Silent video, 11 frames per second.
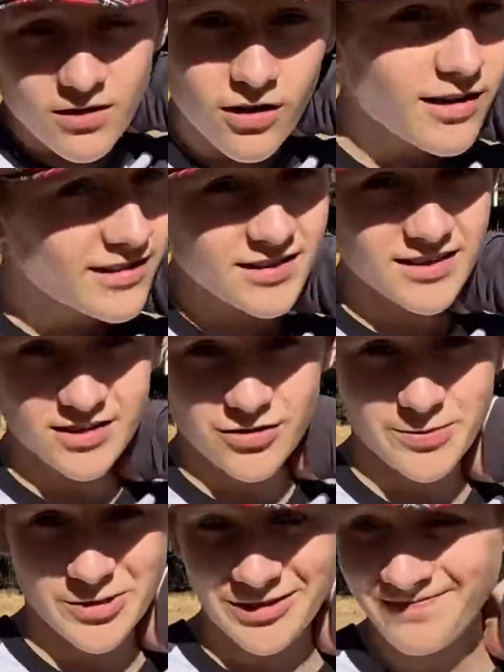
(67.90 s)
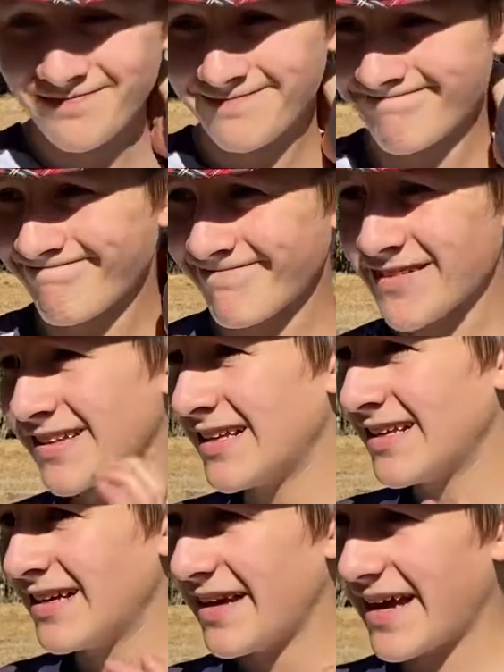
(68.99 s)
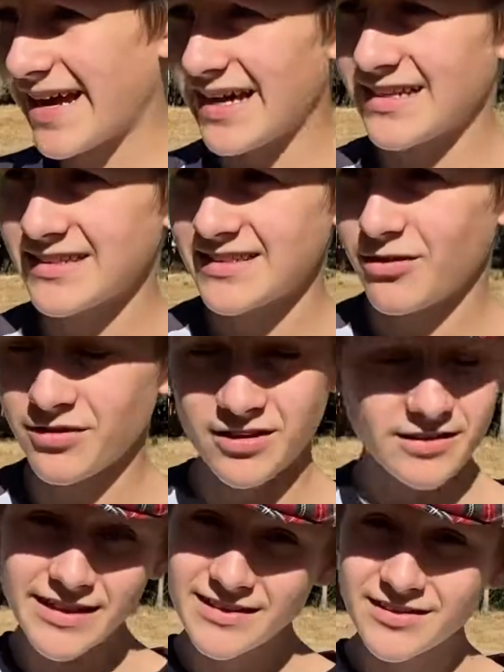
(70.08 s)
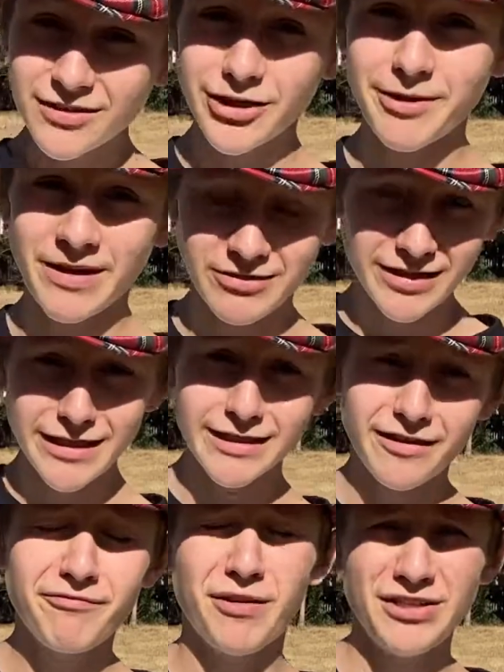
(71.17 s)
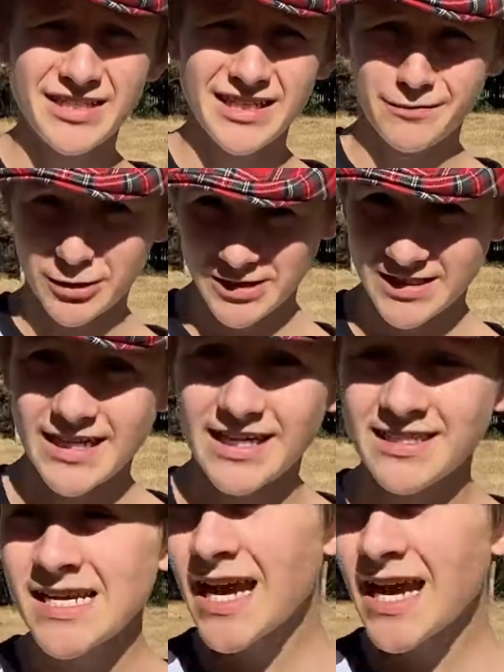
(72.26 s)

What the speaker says: are in the description. And on the Instagram, I really love posting about snakes